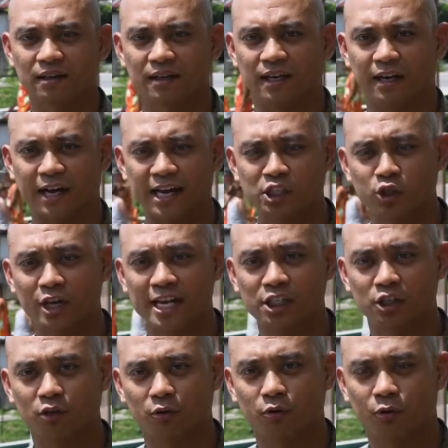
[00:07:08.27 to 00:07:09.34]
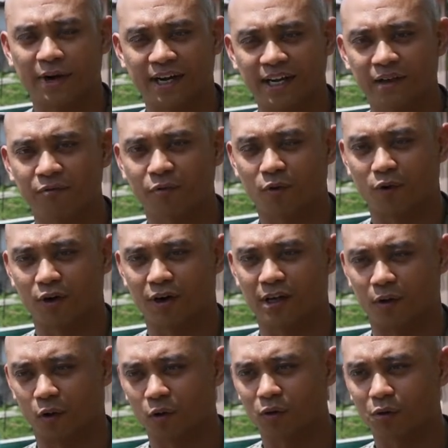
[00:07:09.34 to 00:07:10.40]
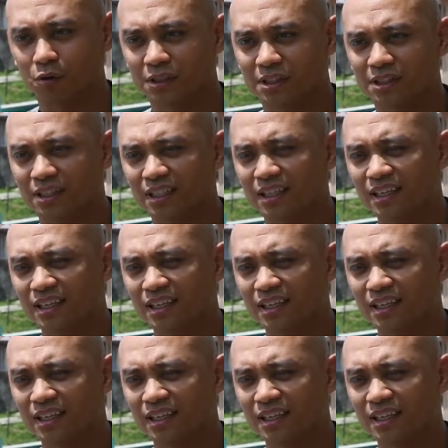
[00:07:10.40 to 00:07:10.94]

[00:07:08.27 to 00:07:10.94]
uh, educational training for the locals